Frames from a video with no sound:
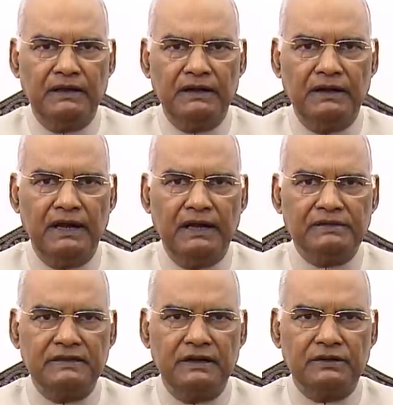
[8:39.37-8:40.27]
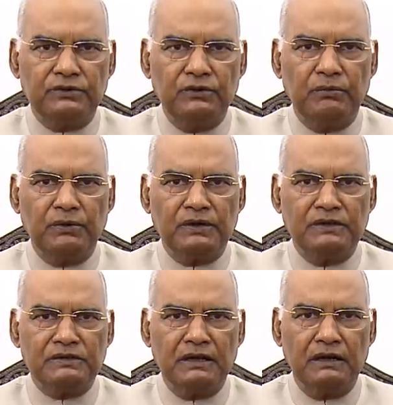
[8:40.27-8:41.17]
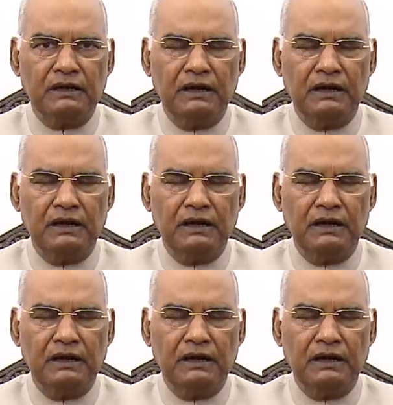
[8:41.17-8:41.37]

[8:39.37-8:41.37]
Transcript: realize their true potential